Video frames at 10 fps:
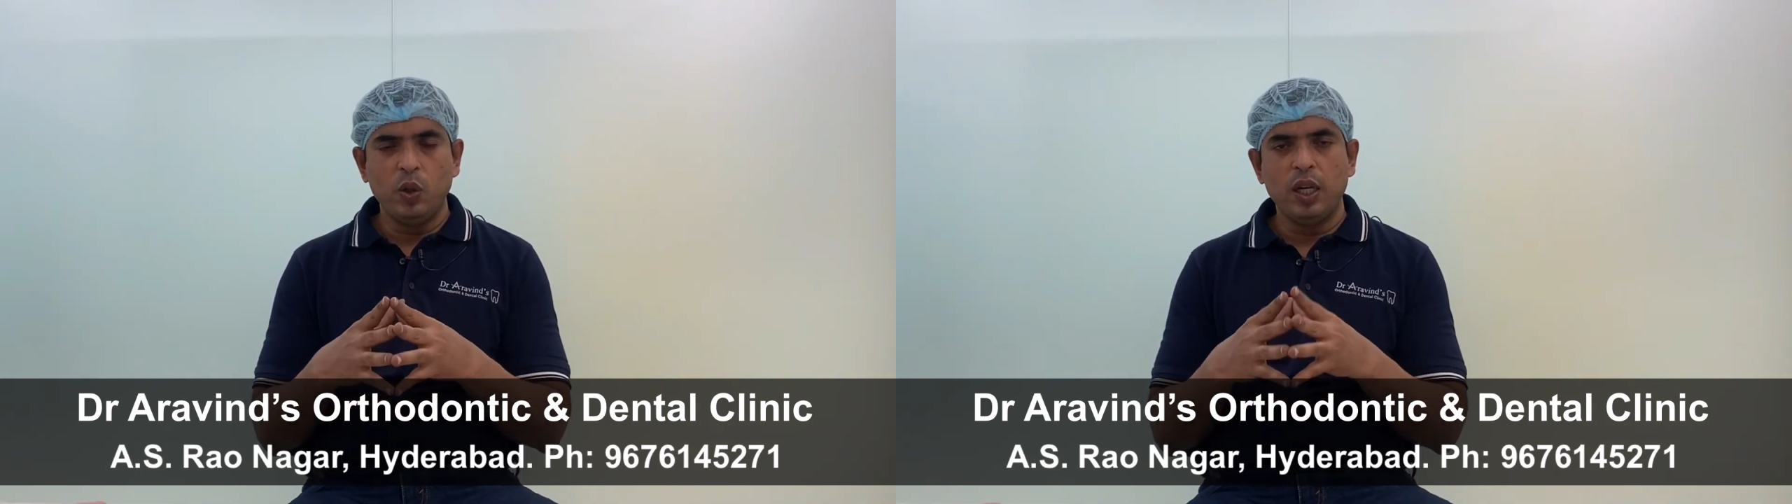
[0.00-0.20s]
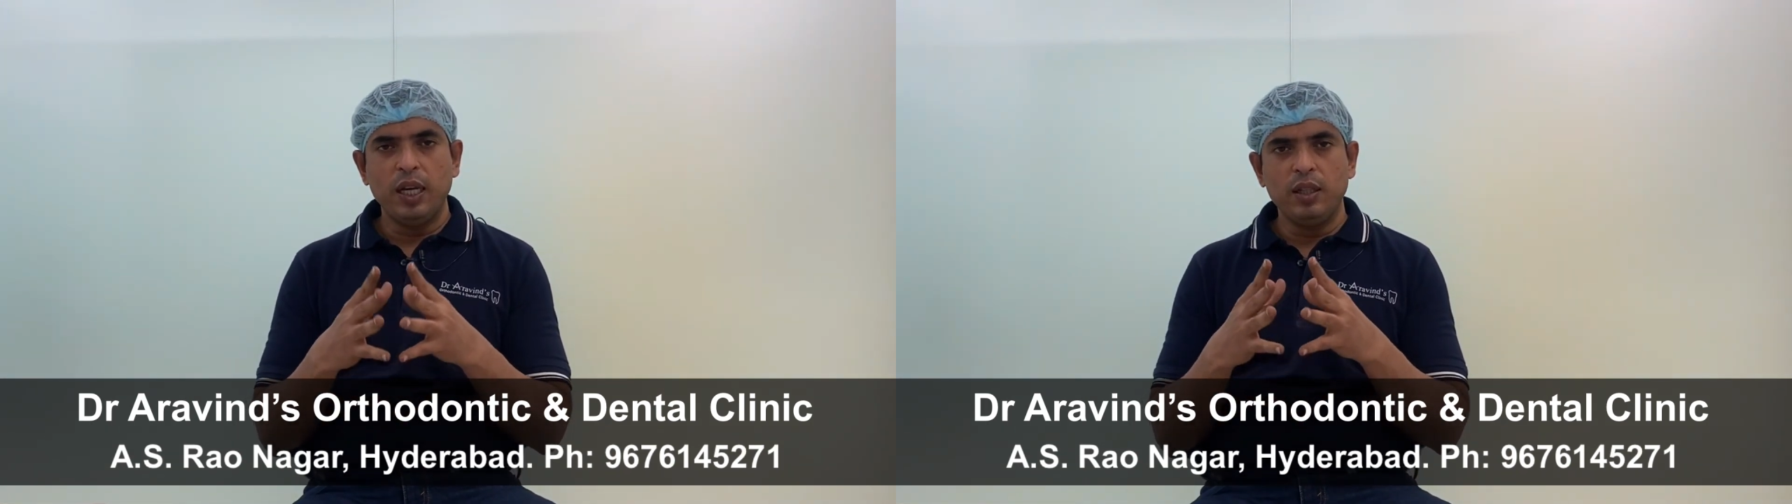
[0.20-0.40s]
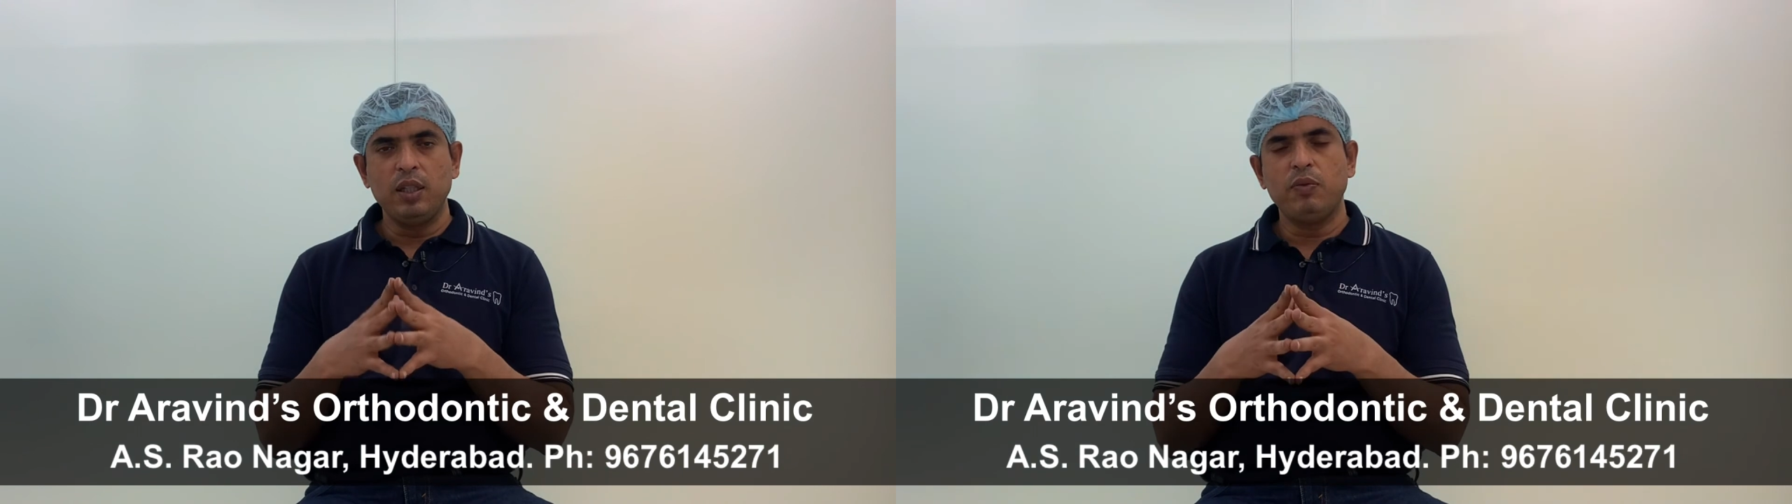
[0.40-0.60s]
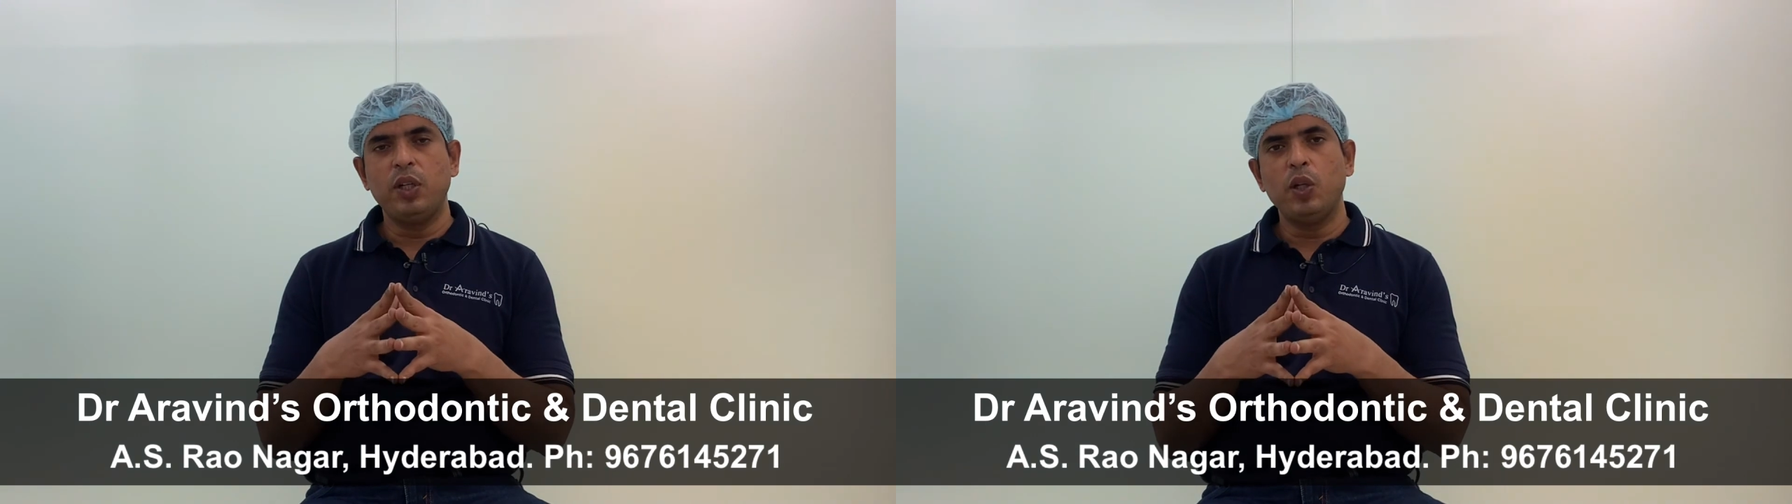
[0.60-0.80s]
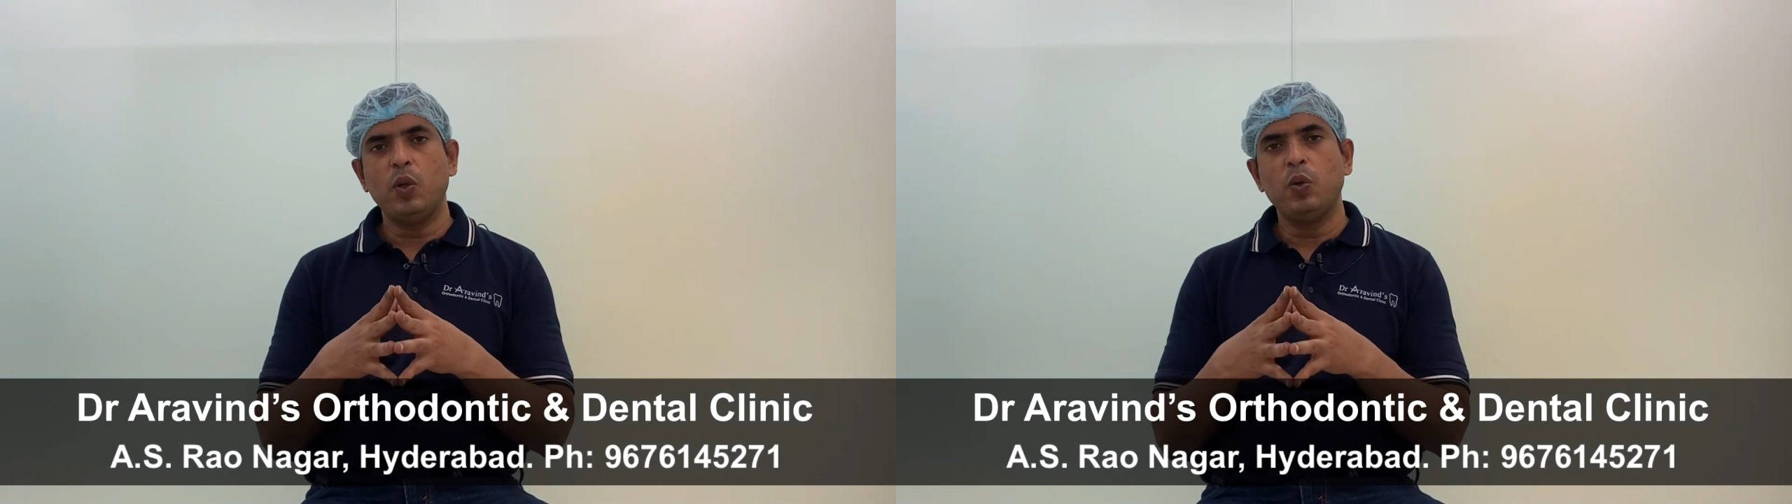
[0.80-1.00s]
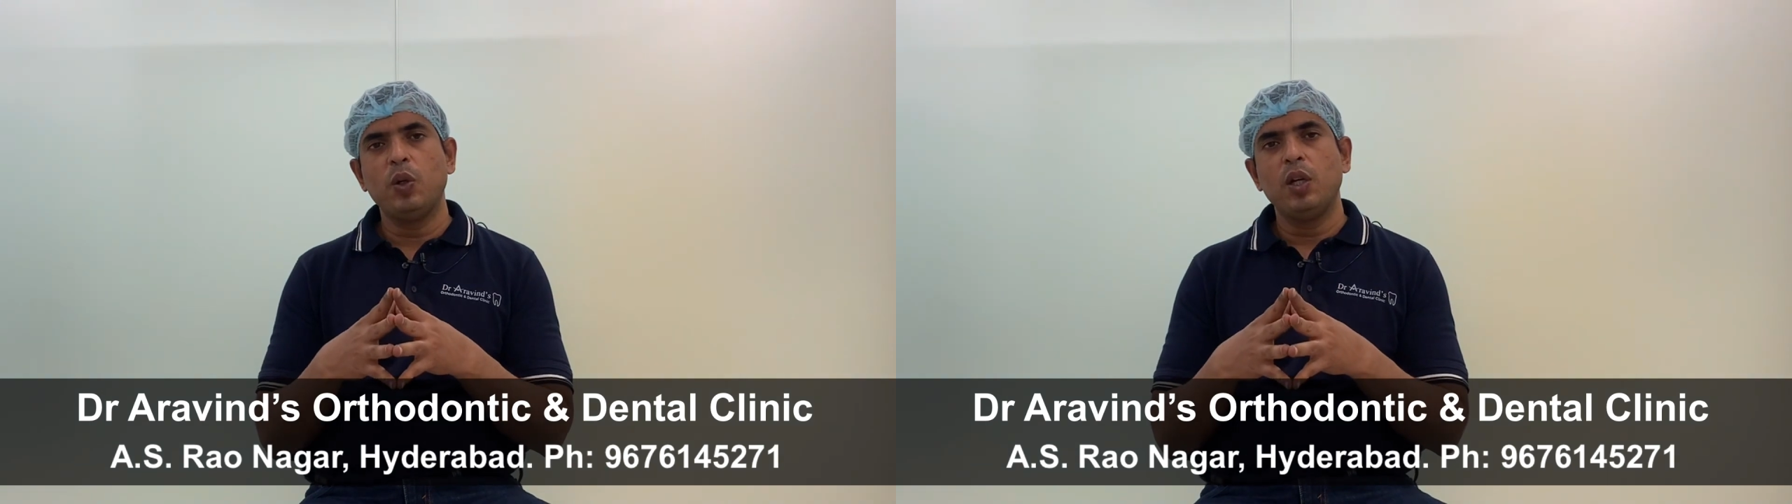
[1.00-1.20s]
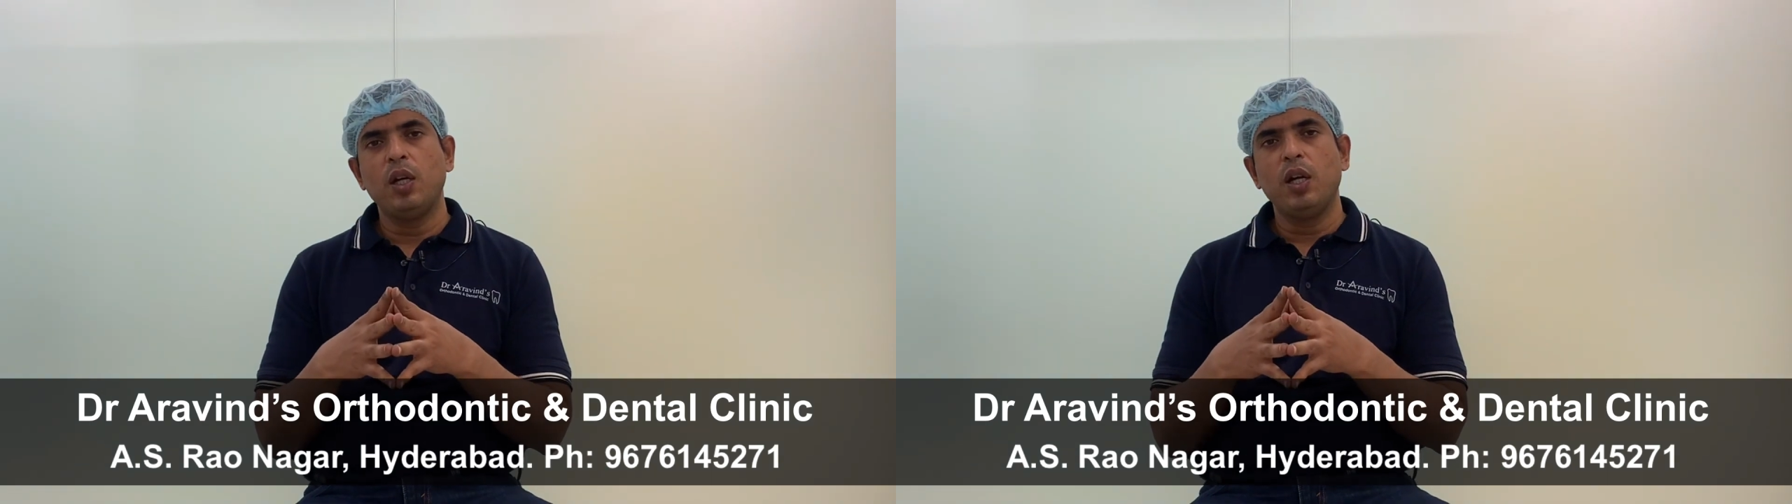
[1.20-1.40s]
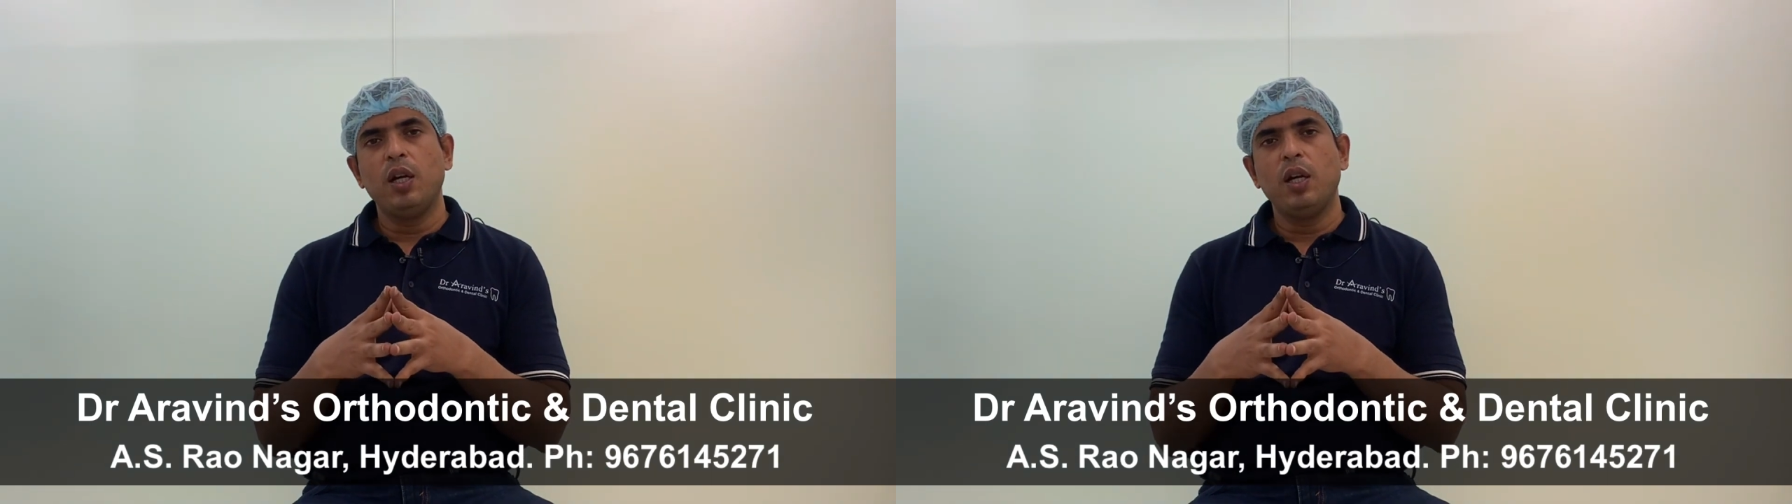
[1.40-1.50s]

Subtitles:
like this video,